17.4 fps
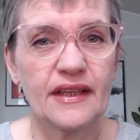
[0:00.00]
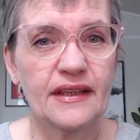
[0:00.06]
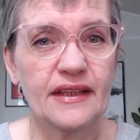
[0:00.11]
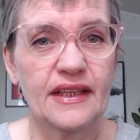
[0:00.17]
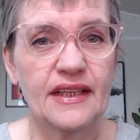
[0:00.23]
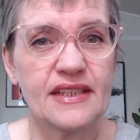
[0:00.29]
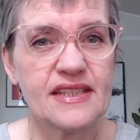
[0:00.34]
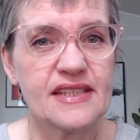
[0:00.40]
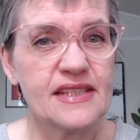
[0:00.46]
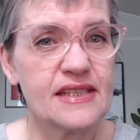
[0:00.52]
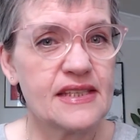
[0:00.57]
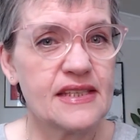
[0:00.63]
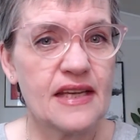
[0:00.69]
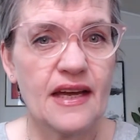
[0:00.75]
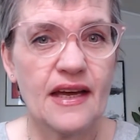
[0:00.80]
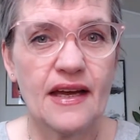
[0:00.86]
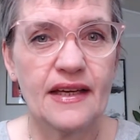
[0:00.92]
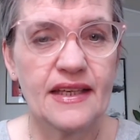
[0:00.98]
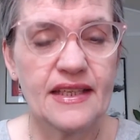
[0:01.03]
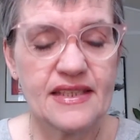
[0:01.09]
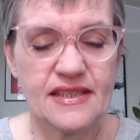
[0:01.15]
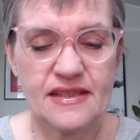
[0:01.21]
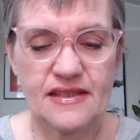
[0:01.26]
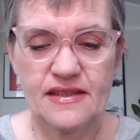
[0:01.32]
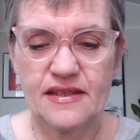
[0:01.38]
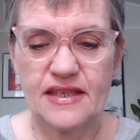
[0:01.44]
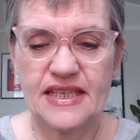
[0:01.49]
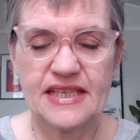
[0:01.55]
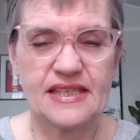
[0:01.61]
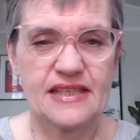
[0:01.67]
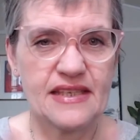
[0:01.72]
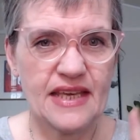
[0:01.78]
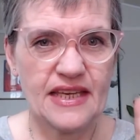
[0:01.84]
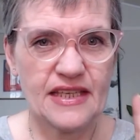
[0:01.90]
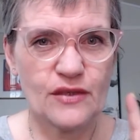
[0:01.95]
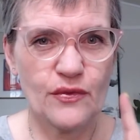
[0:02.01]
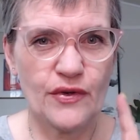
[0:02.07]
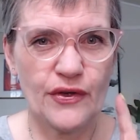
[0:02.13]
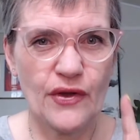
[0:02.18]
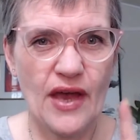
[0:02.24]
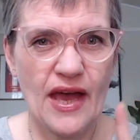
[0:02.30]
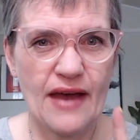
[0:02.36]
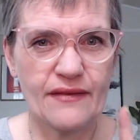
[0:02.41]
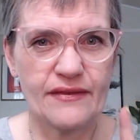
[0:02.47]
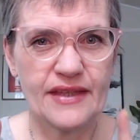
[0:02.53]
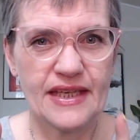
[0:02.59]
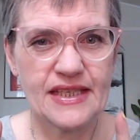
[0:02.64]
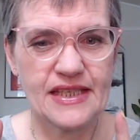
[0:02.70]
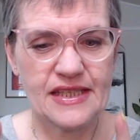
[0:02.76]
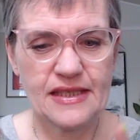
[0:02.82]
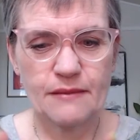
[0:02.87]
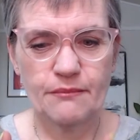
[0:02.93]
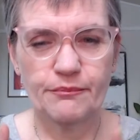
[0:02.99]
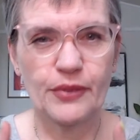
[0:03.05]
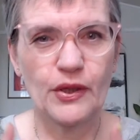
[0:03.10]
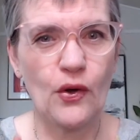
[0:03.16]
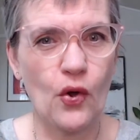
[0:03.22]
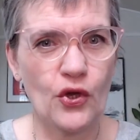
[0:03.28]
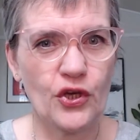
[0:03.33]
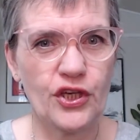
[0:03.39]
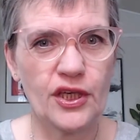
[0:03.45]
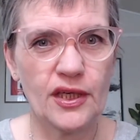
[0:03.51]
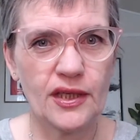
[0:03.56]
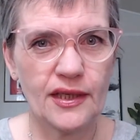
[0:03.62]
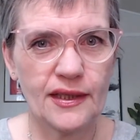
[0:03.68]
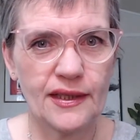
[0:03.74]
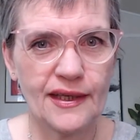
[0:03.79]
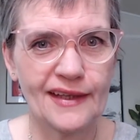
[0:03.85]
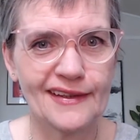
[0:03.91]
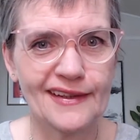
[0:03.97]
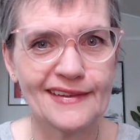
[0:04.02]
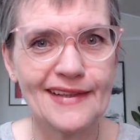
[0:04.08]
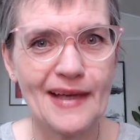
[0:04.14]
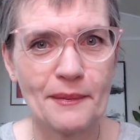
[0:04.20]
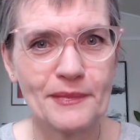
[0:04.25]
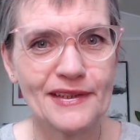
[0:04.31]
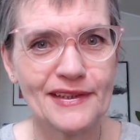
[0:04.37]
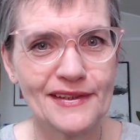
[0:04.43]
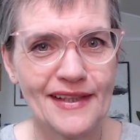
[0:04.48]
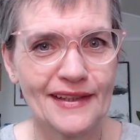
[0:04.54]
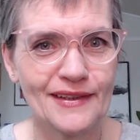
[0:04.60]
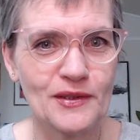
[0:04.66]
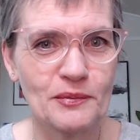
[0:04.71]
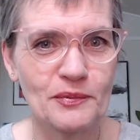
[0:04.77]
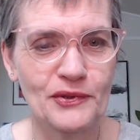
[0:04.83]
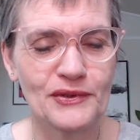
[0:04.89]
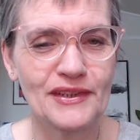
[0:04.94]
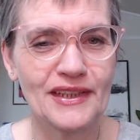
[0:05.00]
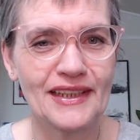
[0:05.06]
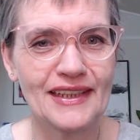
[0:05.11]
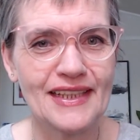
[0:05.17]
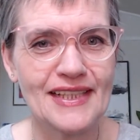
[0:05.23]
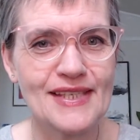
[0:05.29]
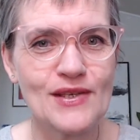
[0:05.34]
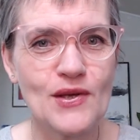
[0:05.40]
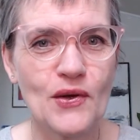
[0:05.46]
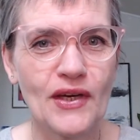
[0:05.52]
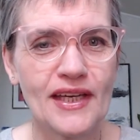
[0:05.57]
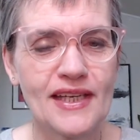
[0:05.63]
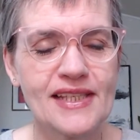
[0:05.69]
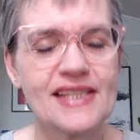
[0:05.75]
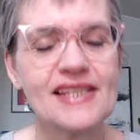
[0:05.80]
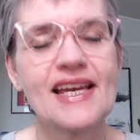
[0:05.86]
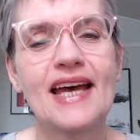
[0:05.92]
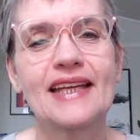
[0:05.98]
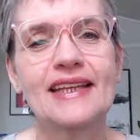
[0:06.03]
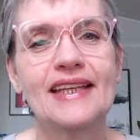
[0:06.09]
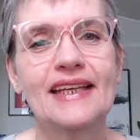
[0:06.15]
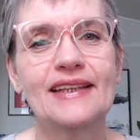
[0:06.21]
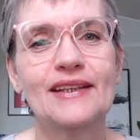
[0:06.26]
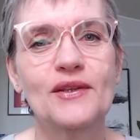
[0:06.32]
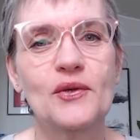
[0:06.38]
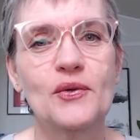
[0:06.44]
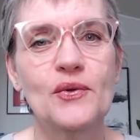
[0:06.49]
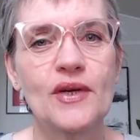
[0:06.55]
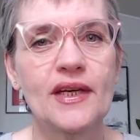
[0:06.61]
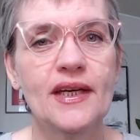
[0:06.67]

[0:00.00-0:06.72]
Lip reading: It's these things where you have this block, an adapter that you put in the socket, and then you